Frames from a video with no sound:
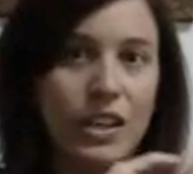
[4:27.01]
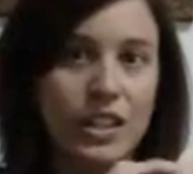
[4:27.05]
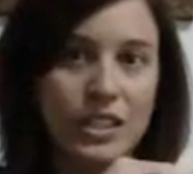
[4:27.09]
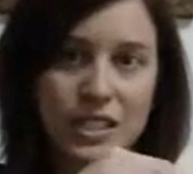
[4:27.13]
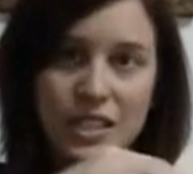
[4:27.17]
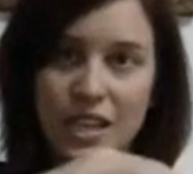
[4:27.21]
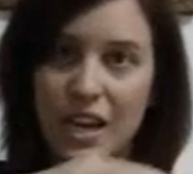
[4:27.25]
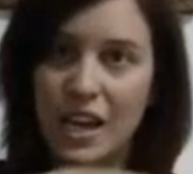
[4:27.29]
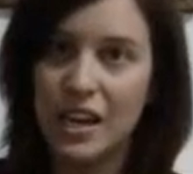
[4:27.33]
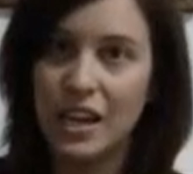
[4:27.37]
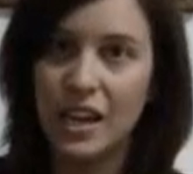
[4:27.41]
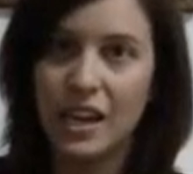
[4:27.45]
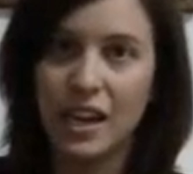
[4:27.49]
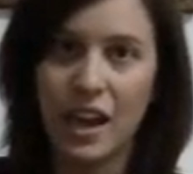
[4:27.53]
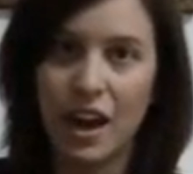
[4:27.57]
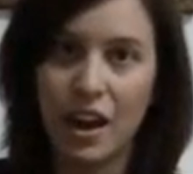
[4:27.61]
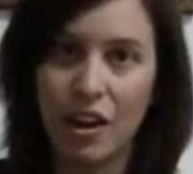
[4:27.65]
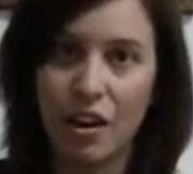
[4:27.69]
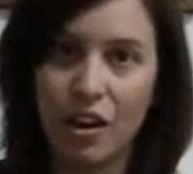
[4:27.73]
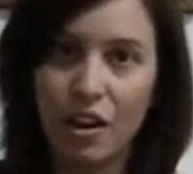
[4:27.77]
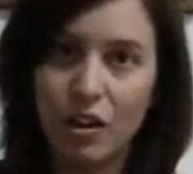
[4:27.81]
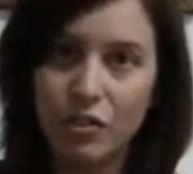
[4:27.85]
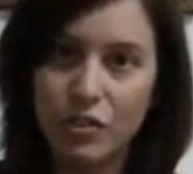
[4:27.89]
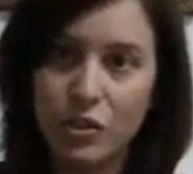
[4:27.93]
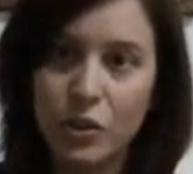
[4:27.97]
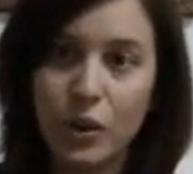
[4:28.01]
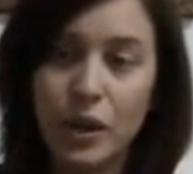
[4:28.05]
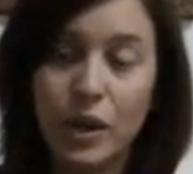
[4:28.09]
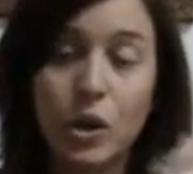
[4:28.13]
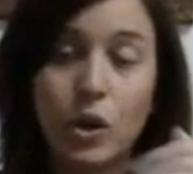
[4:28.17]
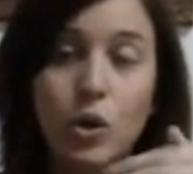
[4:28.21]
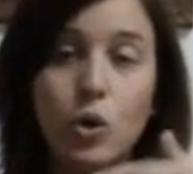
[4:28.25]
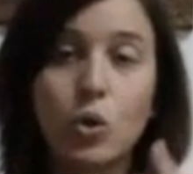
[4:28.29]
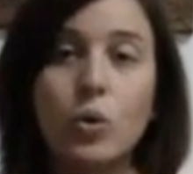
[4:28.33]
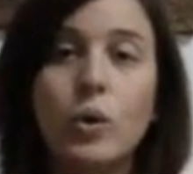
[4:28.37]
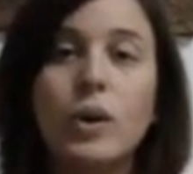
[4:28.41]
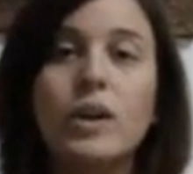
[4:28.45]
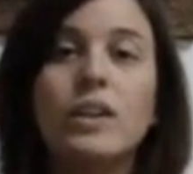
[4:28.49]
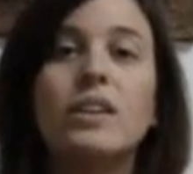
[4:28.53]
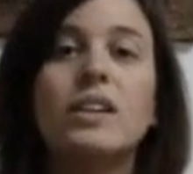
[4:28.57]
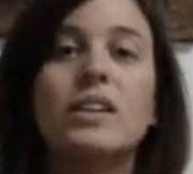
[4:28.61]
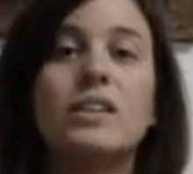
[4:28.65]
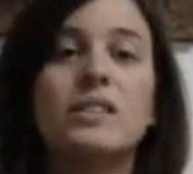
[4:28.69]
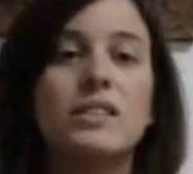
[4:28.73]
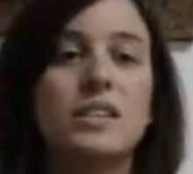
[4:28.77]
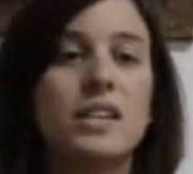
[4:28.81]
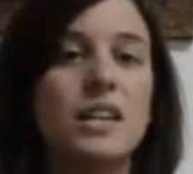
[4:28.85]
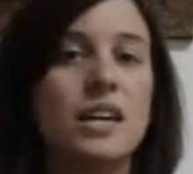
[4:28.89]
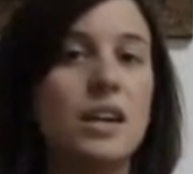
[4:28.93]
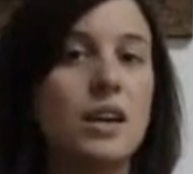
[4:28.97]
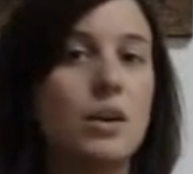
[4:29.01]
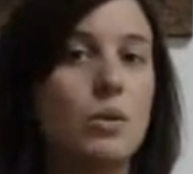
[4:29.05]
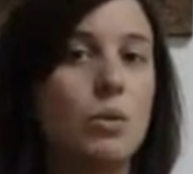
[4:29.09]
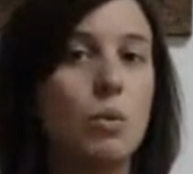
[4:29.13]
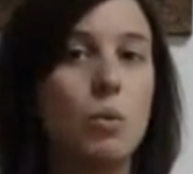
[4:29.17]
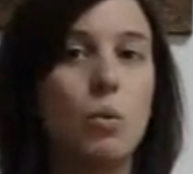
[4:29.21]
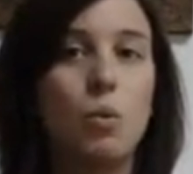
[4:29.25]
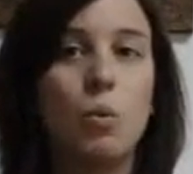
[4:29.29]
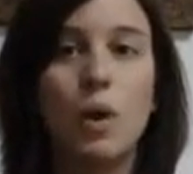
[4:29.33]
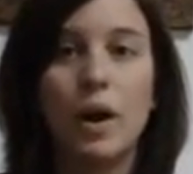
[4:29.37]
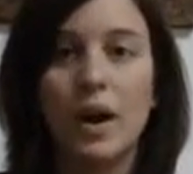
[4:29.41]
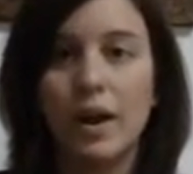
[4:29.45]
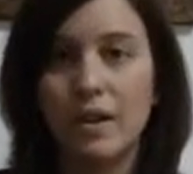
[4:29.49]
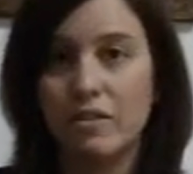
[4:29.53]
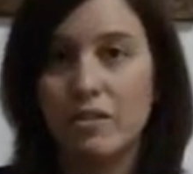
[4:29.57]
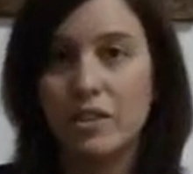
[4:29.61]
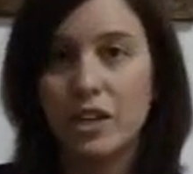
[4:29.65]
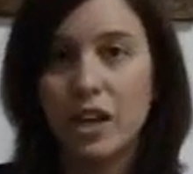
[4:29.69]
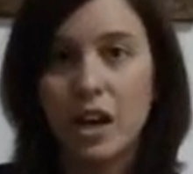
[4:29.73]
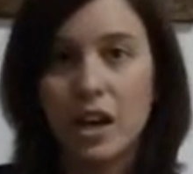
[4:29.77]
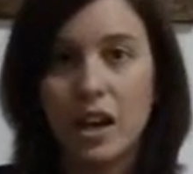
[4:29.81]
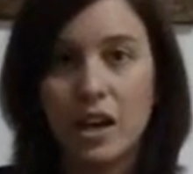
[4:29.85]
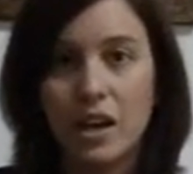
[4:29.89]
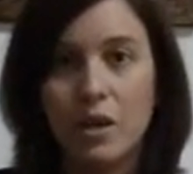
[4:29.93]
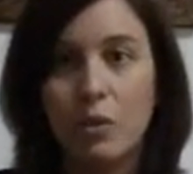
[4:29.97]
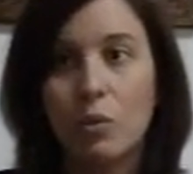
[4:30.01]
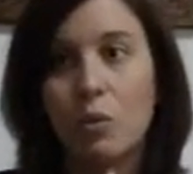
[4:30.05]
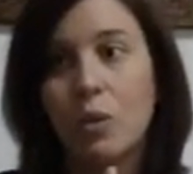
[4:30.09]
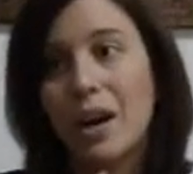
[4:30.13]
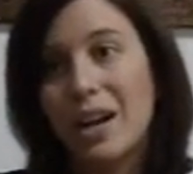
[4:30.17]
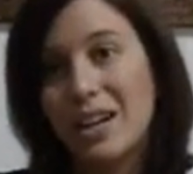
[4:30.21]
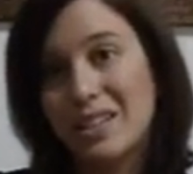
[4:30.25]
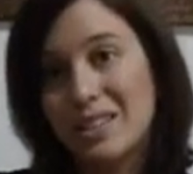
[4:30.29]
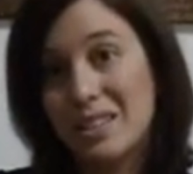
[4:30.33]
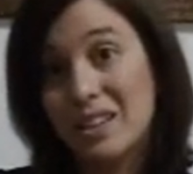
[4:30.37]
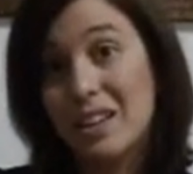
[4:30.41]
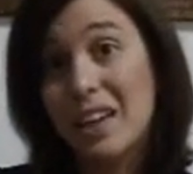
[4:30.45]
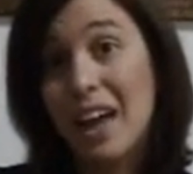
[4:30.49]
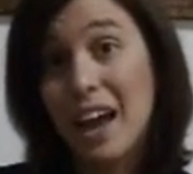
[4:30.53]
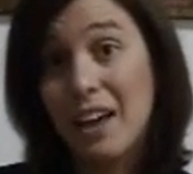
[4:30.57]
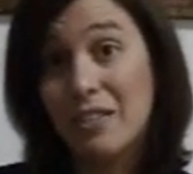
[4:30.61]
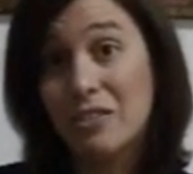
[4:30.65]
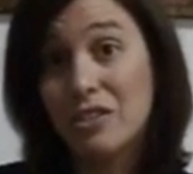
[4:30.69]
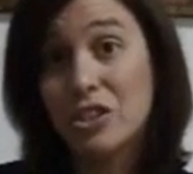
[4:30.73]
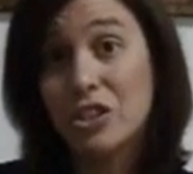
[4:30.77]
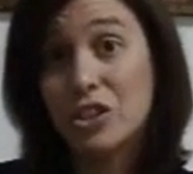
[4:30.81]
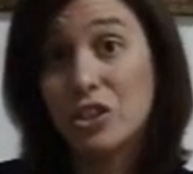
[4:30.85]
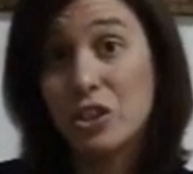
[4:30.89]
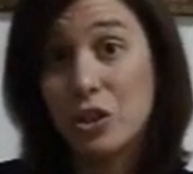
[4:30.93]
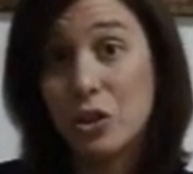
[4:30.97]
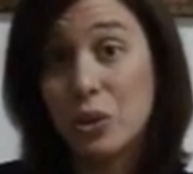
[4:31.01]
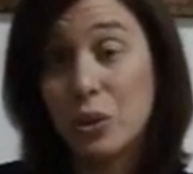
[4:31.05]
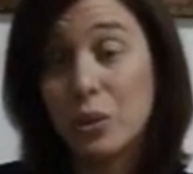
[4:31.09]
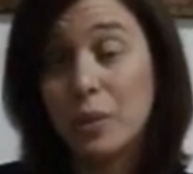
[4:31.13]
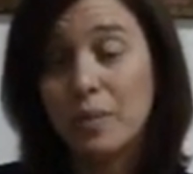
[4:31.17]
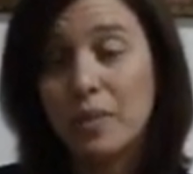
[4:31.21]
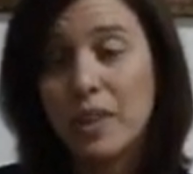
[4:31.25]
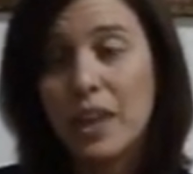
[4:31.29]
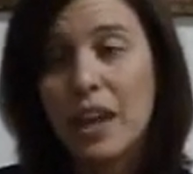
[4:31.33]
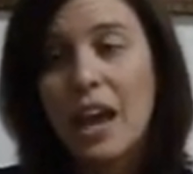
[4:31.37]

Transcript: It's taken care of, so I can quickly see what I've done and what I still have to do.